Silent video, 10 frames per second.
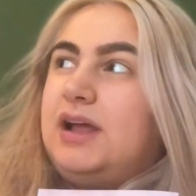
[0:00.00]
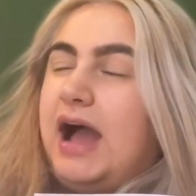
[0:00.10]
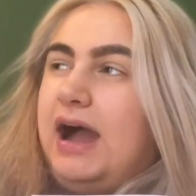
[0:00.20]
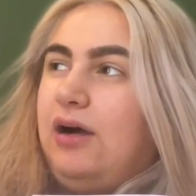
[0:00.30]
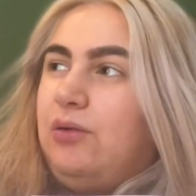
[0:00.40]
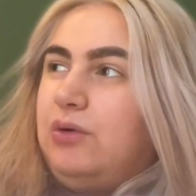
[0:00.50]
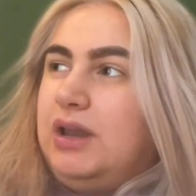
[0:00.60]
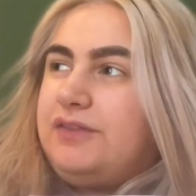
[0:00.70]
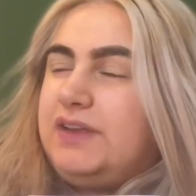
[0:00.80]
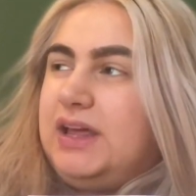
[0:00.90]
And
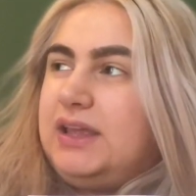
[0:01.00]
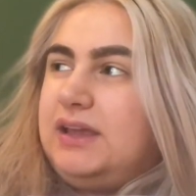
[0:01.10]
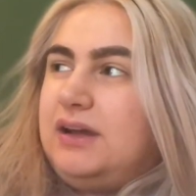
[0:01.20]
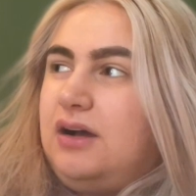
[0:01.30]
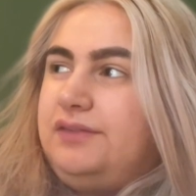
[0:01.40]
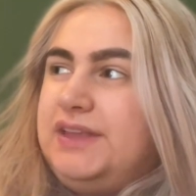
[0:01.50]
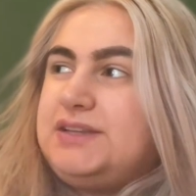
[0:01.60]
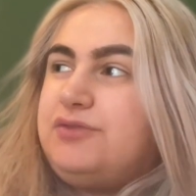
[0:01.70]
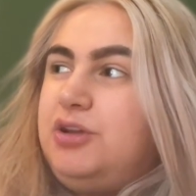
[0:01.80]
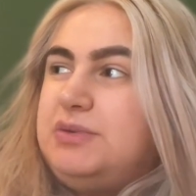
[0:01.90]
I feel like
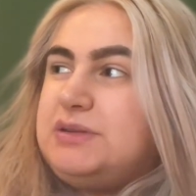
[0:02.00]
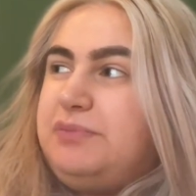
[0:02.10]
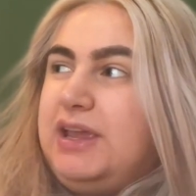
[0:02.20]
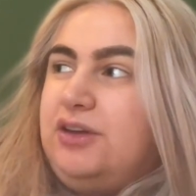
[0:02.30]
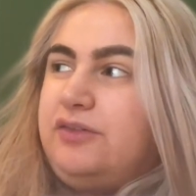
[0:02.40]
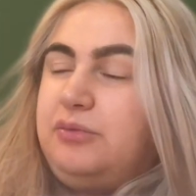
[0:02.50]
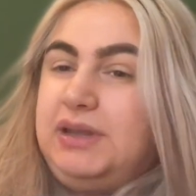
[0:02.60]
this room isn't big enough and